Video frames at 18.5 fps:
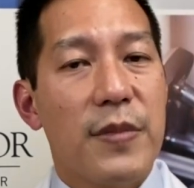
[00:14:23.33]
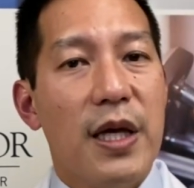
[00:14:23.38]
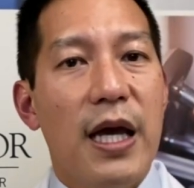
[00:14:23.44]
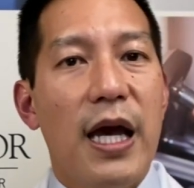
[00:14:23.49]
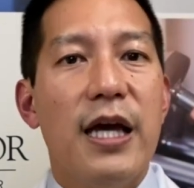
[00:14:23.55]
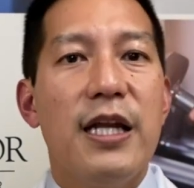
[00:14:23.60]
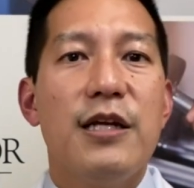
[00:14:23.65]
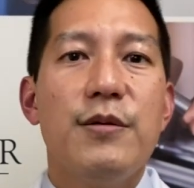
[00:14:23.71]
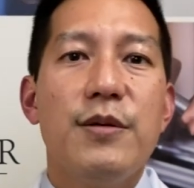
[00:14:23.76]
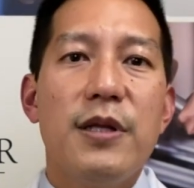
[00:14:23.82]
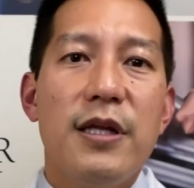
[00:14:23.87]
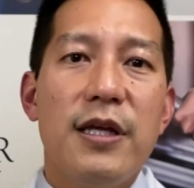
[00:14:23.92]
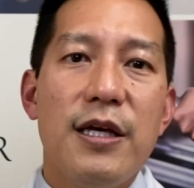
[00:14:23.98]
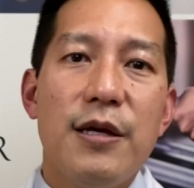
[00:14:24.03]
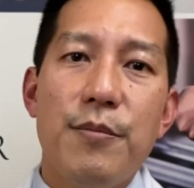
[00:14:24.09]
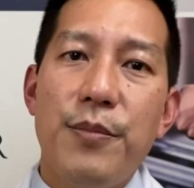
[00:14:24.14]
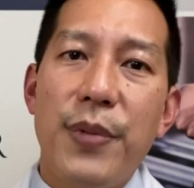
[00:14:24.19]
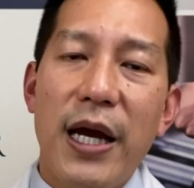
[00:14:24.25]
And in the
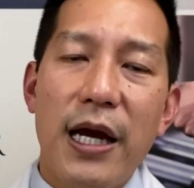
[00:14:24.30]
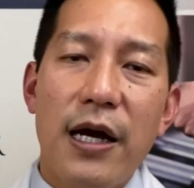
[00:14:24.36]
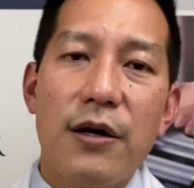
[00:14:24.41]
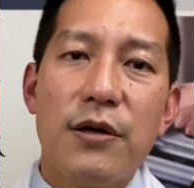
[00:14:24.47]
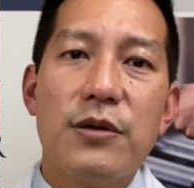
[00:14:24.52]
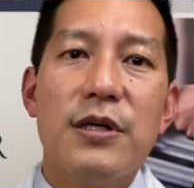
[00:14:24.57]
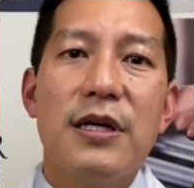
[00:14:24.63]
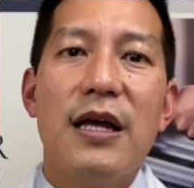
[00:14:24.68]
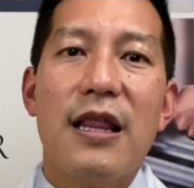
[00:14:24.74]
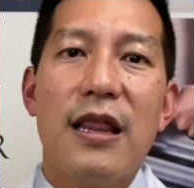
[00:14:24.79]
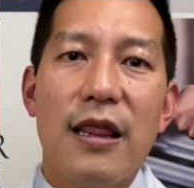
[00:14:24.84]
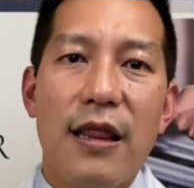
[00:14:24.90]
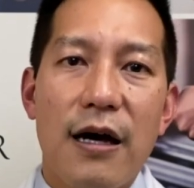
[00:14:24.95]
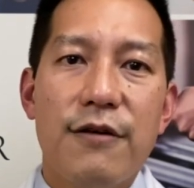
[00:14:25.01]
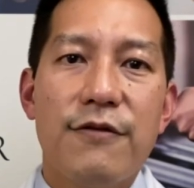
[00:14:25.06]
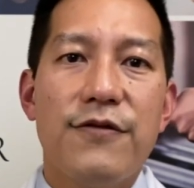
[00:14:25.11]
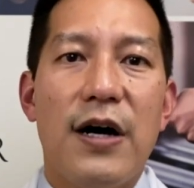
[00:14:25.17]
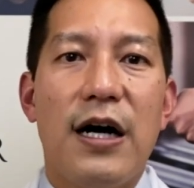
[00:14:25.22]
impaired
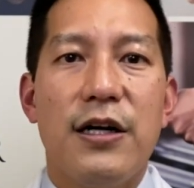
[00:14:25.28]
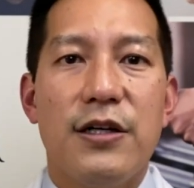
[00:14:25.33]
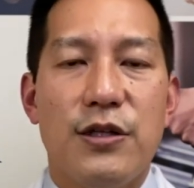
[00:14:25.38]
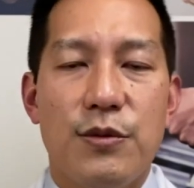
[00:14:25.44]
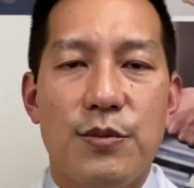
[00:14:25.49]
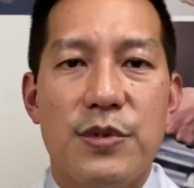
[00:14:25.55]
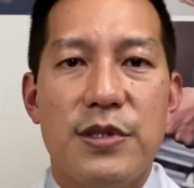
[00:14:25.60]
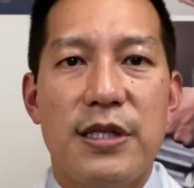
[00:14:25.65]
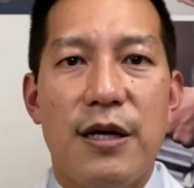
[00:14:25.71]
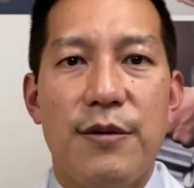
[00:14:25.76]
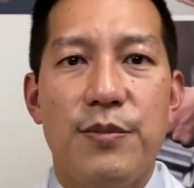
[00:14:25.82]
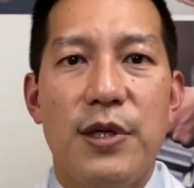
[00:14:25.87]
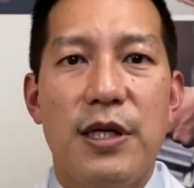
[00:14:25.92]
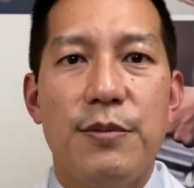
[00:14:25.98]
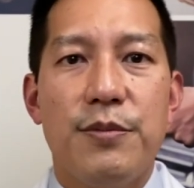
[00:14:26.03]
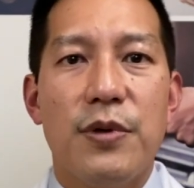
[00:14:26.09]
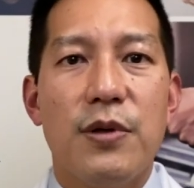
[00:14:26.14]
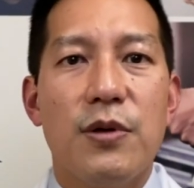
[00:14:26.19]
lung volumes that
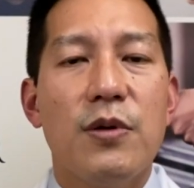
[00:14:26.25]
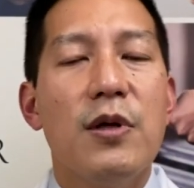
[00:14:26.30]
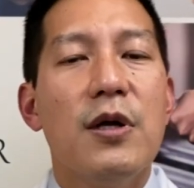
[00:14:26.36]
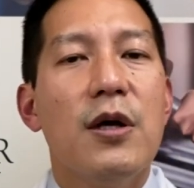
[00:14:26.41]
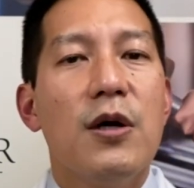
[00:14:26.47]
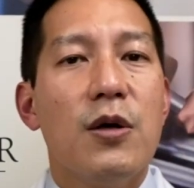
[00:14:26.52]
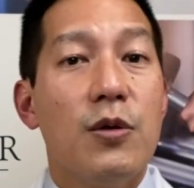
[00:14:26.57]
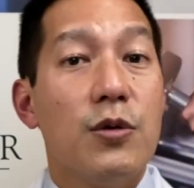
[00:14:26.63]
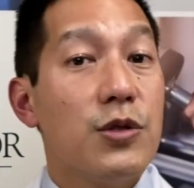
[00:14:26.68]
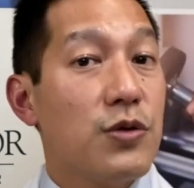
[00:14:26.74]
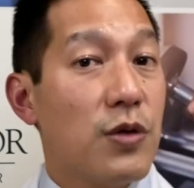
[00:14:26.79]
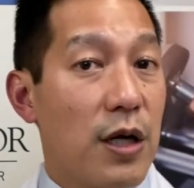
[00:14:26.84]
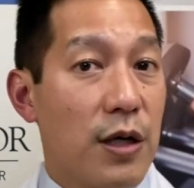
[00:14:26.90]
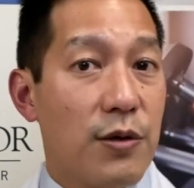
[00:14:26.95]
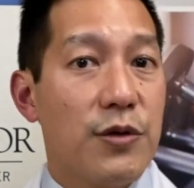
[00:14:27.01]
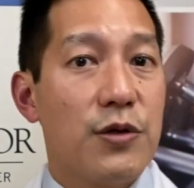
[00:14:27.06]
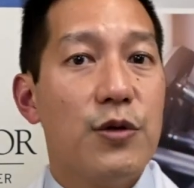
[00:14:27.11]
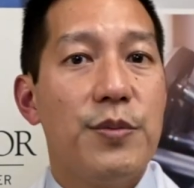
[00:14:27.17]
people who
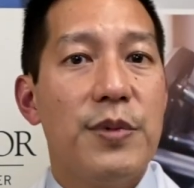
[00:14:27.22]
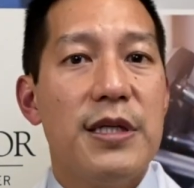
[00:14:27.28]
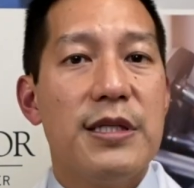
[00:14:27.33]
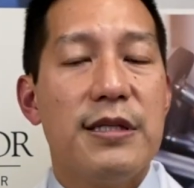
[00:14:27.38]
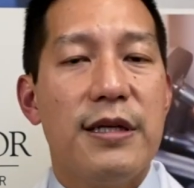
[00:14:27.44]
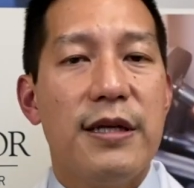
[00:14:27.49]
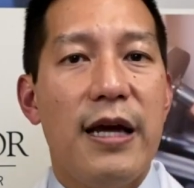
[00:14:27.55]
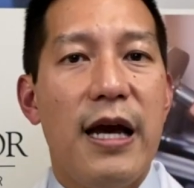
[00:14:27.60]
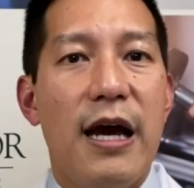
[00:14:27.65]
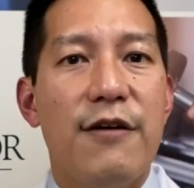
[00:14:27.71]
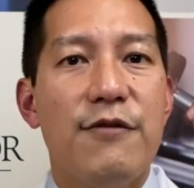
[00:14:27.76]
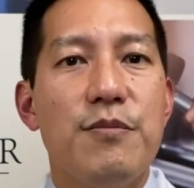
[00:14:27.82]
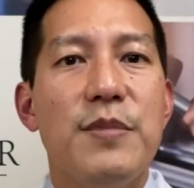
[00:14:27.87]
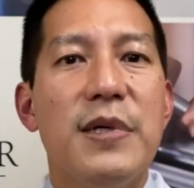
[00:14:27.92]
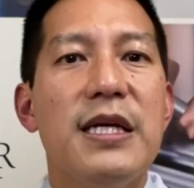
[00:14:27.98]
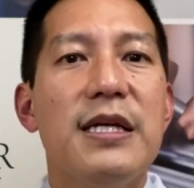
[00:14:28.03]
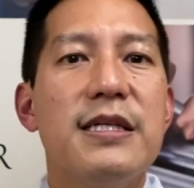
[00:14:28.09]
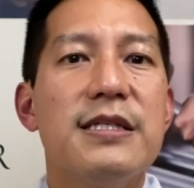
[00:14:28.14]
struggle with obesity have
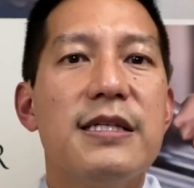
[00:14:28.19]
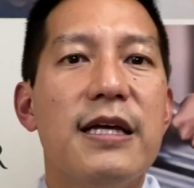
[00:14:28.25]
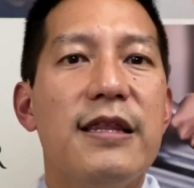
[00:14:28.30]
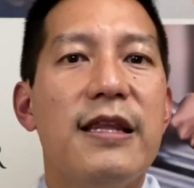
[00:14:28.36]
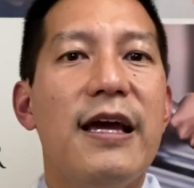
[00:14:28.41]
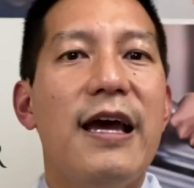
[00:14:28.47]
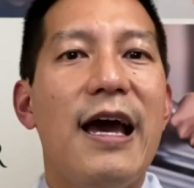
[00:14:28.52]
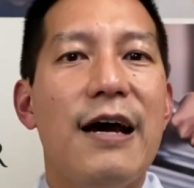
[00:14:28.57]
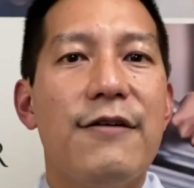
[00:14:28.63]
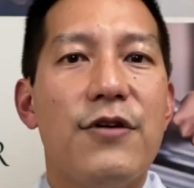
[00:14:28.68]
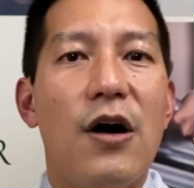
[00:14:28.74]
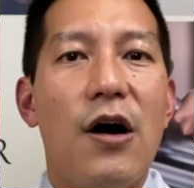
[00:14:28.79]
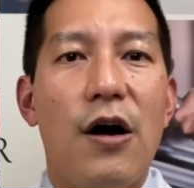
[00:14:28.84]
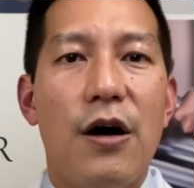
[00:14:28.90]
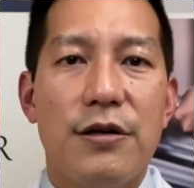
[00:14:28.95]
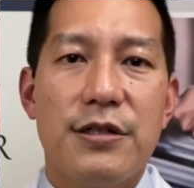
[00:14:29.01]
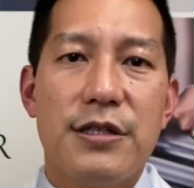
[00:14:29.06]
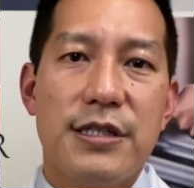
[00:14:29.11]
means that they have a
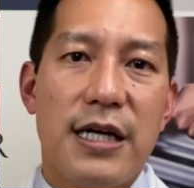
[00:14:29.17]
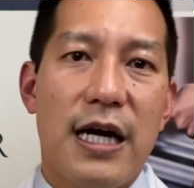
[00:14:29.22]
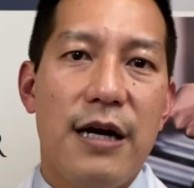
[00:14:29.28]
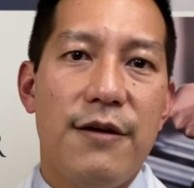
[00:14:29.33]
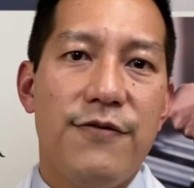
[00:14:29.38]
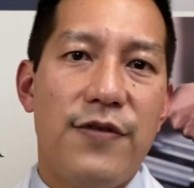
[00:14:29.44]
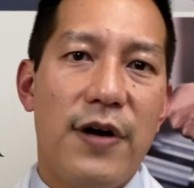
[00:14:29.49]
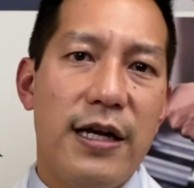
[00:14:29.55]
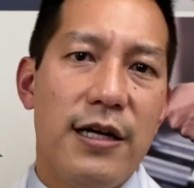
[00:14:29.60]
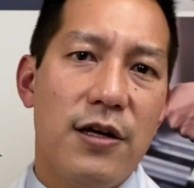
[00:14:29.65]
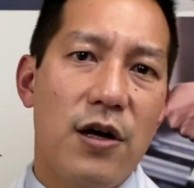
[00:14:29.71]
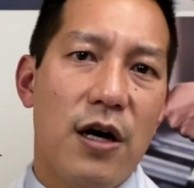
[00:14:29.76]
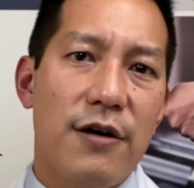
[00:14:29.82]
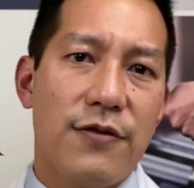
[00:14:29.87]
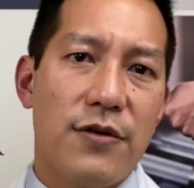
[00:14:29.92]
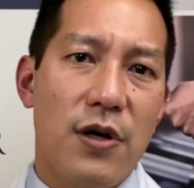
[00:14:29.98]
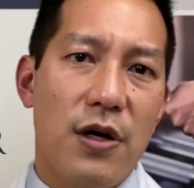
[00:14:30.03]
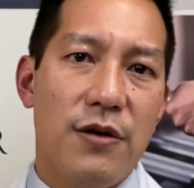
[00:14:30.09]
harder time fighting
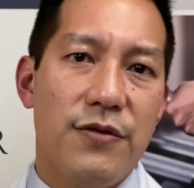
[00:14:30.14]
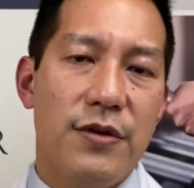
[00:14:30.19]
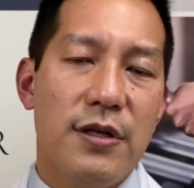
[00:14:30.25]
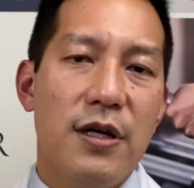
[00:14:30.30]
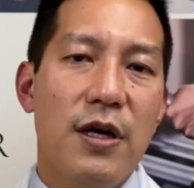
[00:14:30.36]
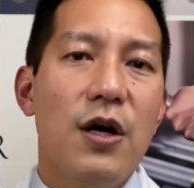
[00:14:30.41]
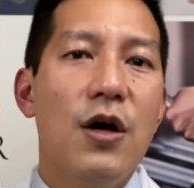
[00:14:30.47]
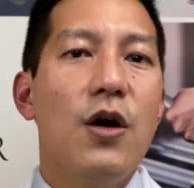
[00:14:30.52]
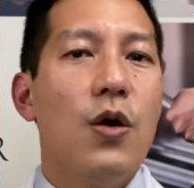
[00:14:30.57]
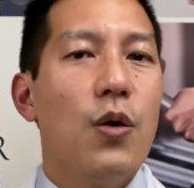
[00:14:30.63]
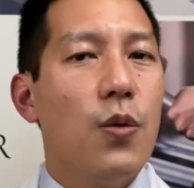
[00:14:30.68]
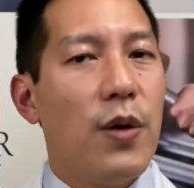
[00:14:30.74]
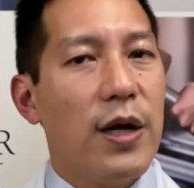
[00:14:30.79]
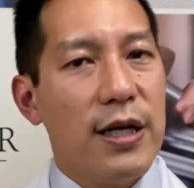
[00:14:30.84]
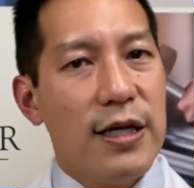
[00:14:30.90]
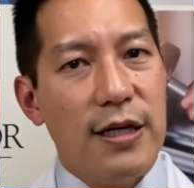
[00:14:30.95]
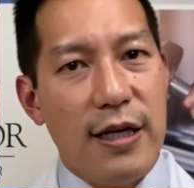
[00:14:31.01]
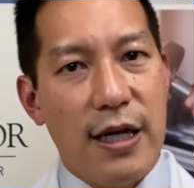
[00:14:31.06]
off COVID when
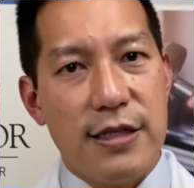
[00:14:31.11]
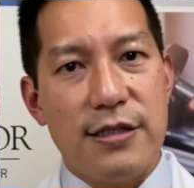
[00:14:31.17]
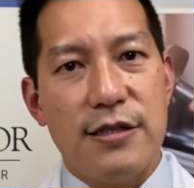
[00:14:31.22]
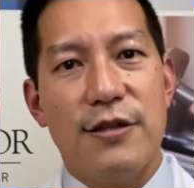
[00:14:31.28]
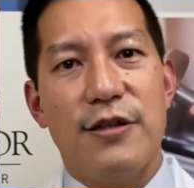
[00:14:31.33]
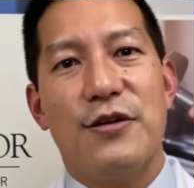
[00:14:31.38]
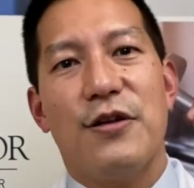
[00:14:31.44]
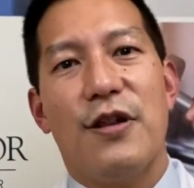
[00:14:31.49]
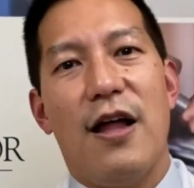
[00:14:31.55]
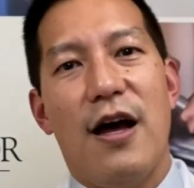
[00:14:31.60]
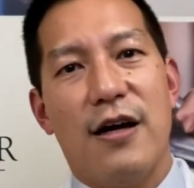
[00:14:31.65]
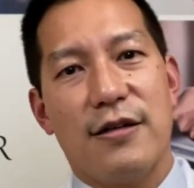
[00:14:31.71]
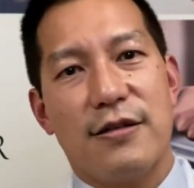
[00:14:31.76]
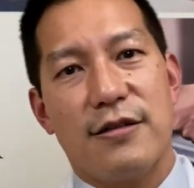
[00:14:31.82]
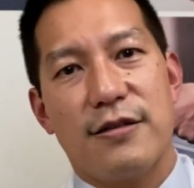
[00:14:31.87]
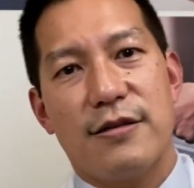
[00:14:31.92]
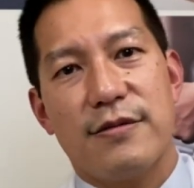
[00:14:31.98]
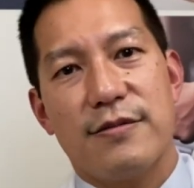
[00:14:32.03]
it gets to their
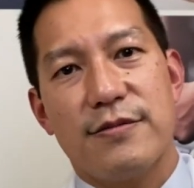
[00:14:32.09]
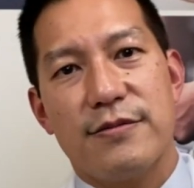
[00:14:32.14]
lungs.